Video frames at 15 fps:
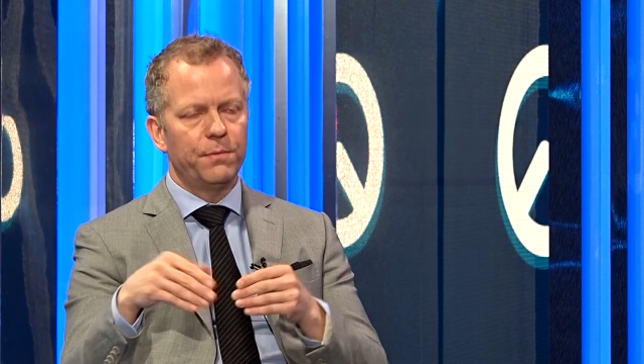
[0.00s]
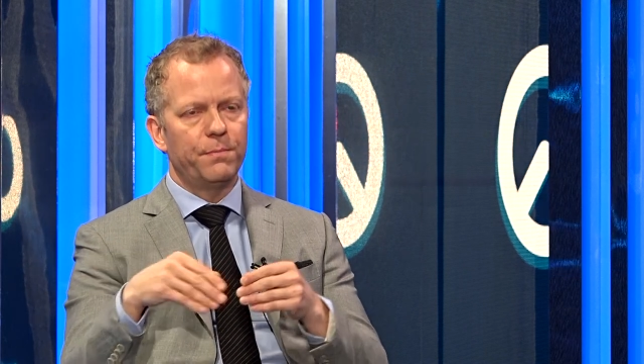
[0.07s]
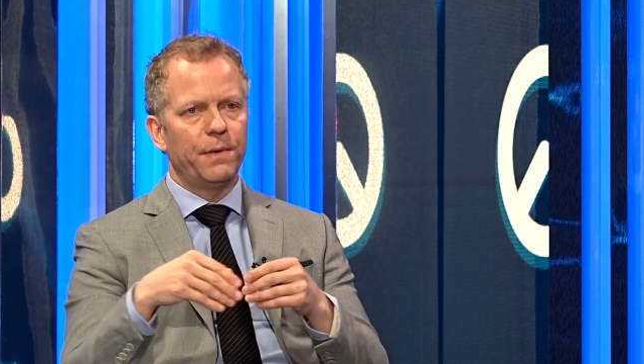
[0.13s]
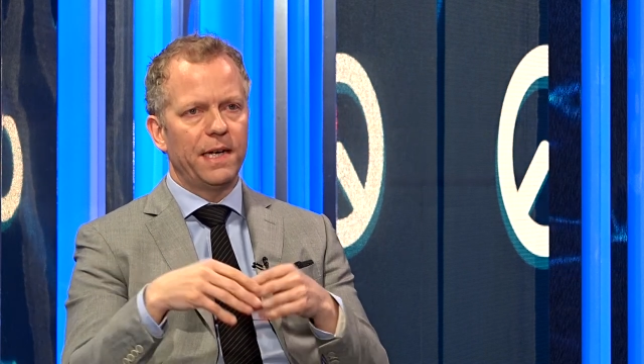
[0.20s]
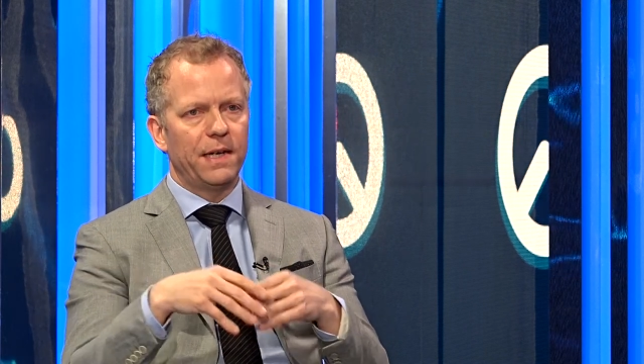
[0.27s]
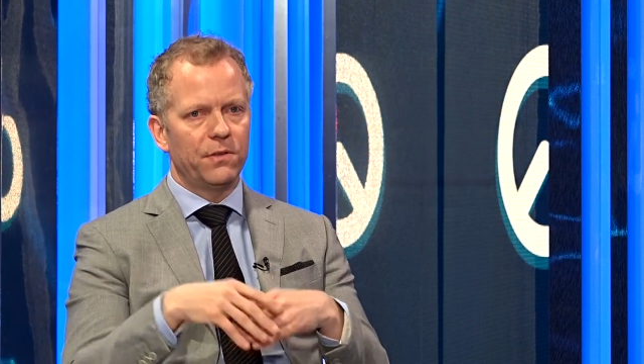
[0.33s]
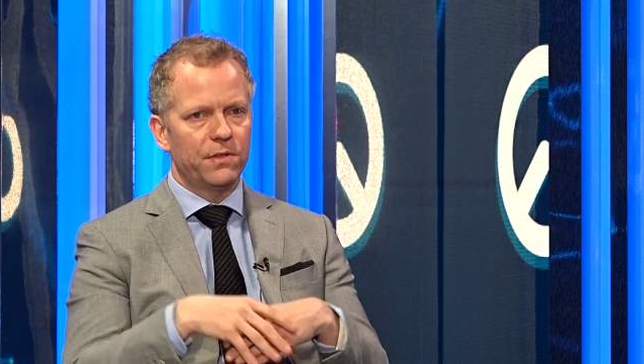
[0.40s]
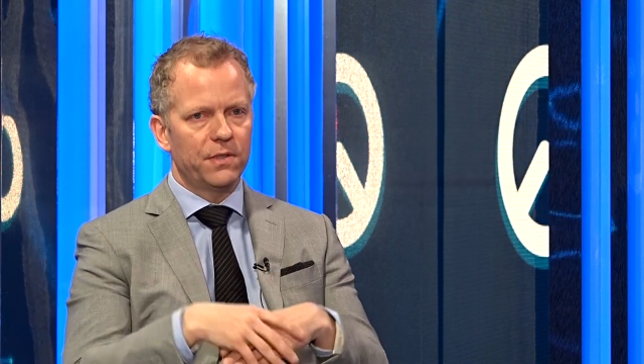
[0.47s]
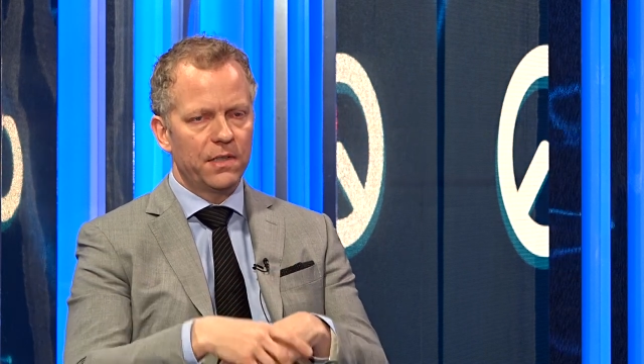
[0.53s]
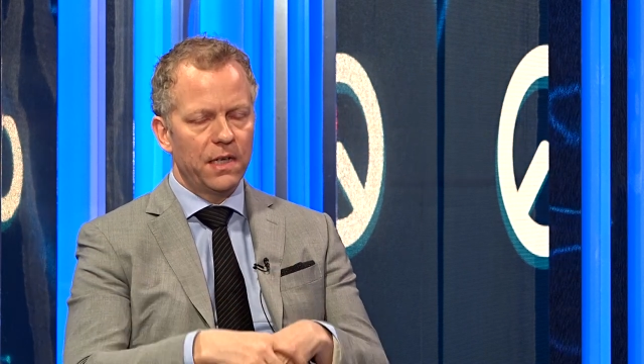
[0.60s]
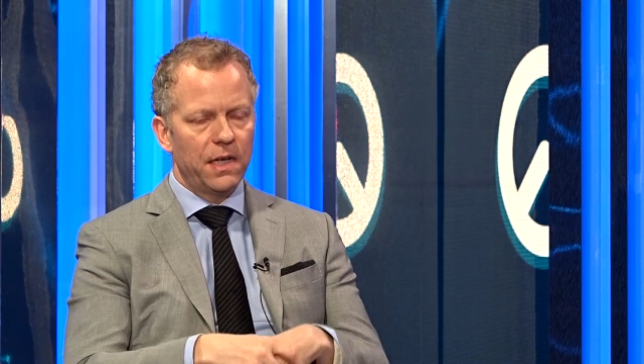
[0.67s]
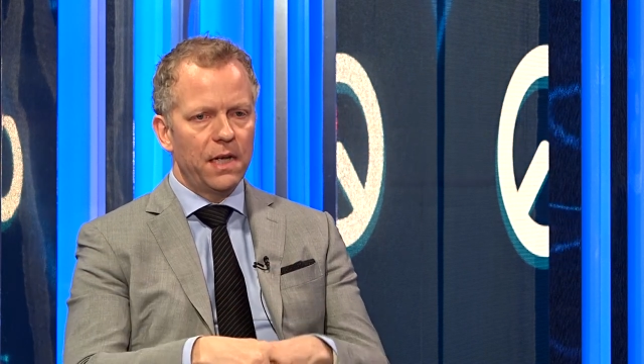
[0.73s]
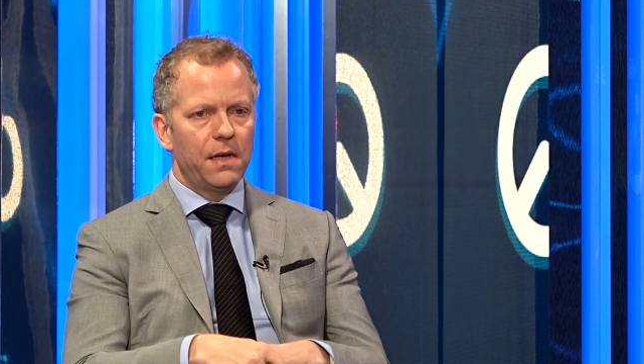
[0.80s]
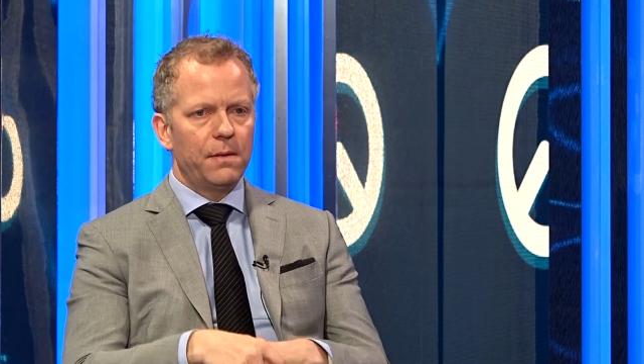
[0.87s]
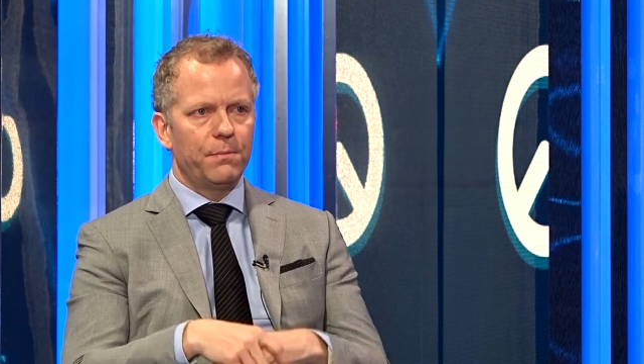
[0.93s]
about
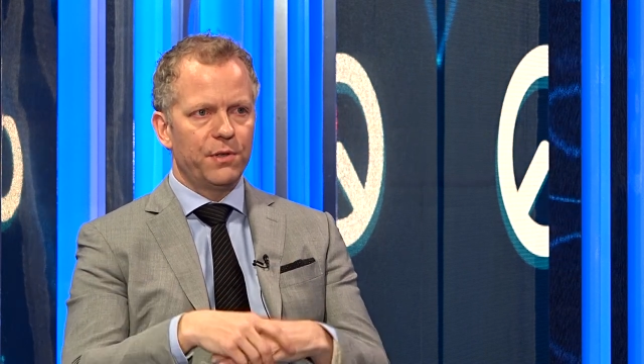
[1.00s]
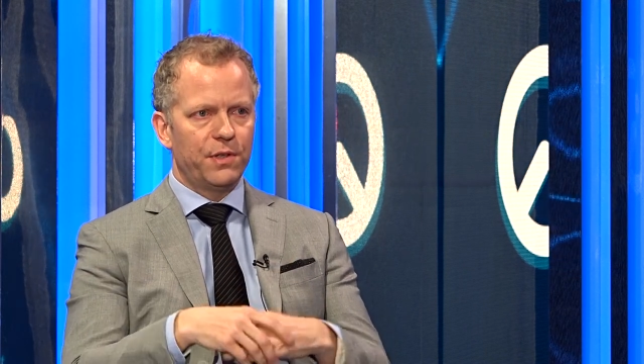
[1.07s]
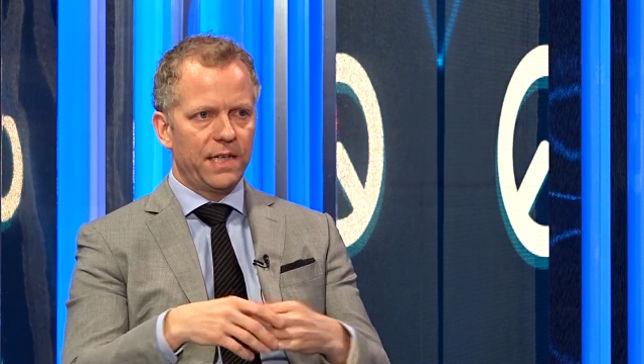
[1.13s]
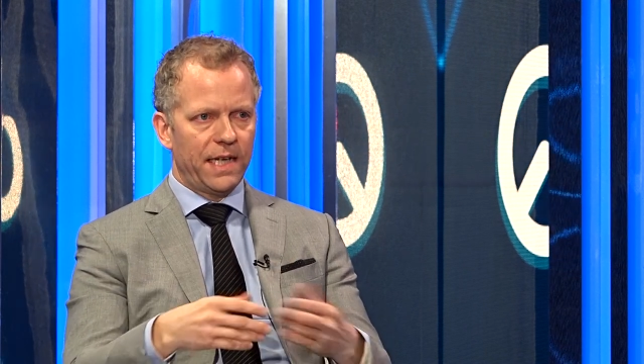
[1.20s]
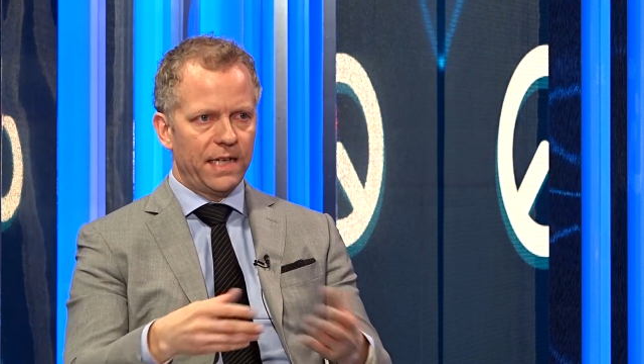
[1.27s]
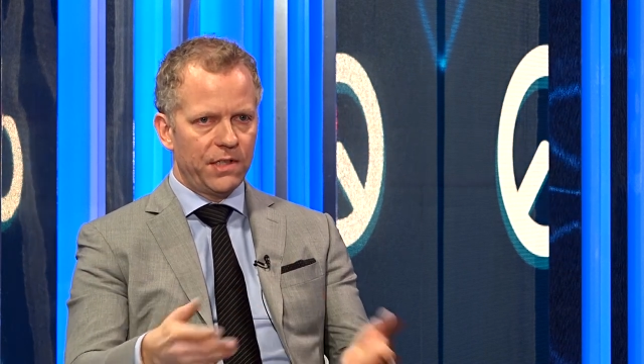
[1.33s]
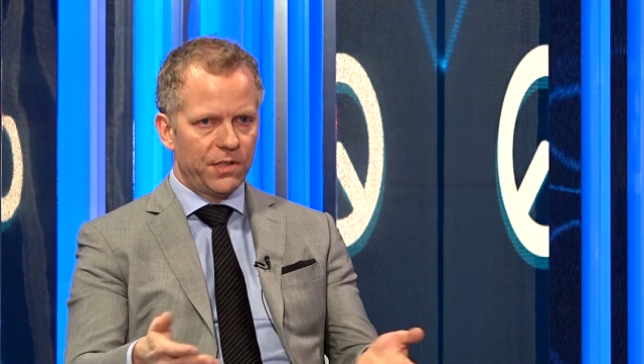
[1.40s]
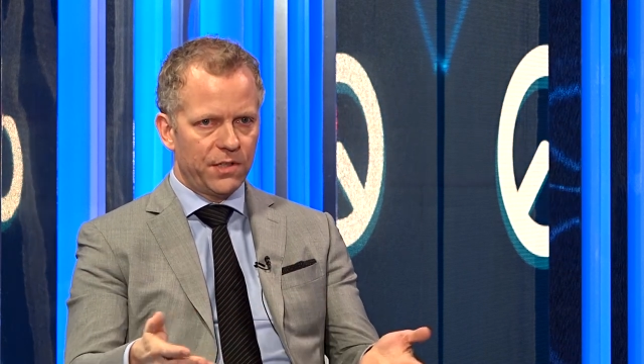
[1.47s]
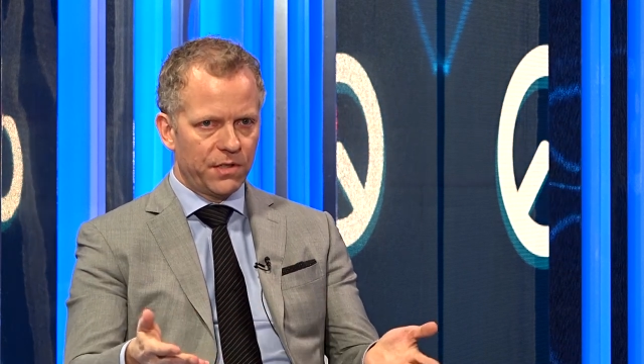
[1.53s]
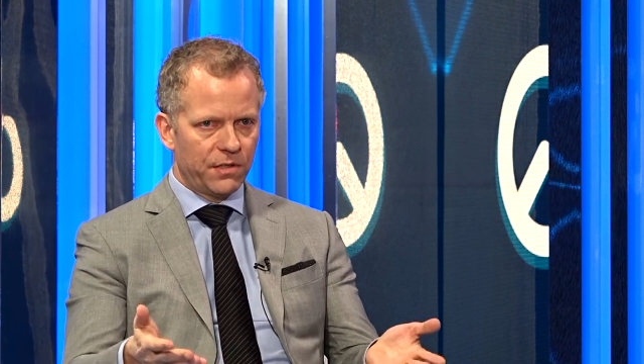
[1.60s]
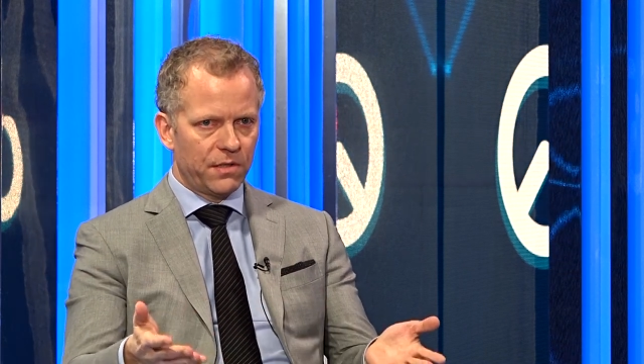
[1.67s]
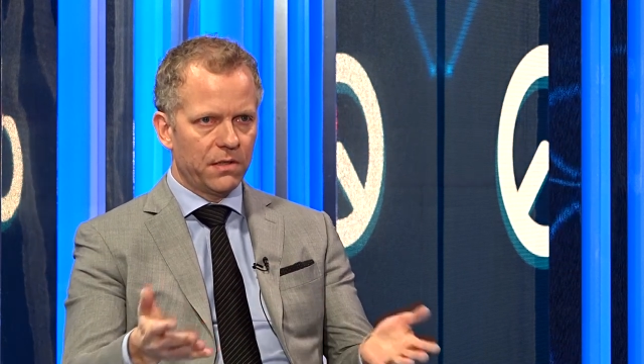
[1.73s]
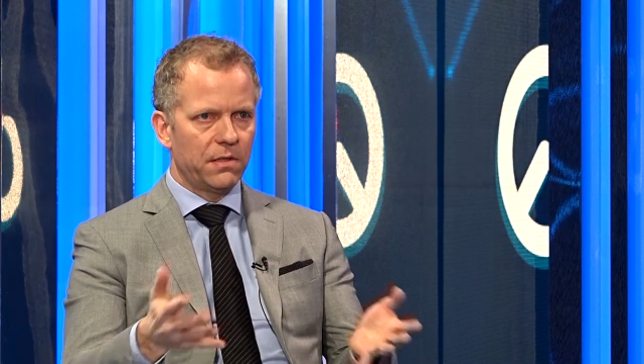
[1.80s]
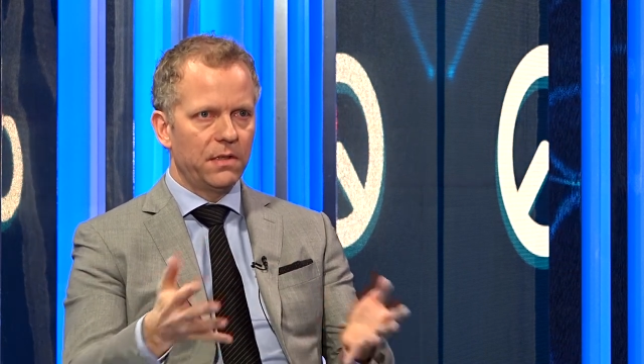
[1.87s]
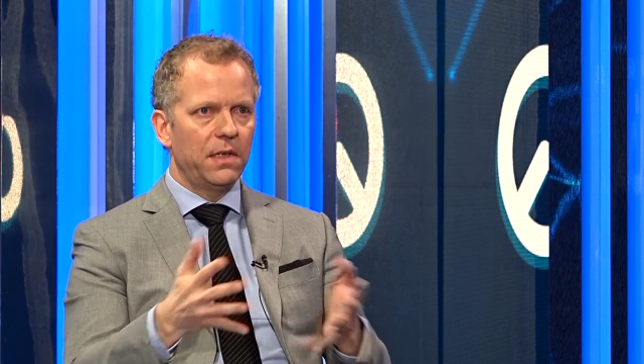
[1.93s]

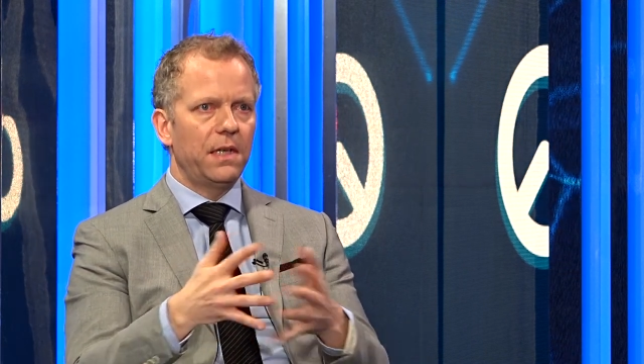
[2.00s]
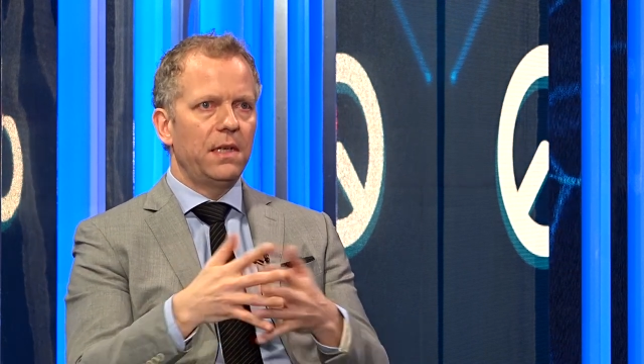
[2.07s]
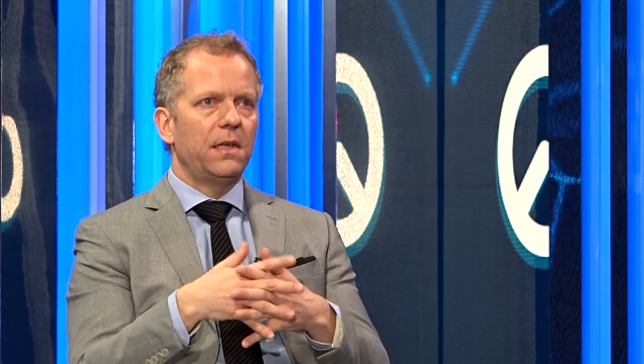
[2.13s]
potential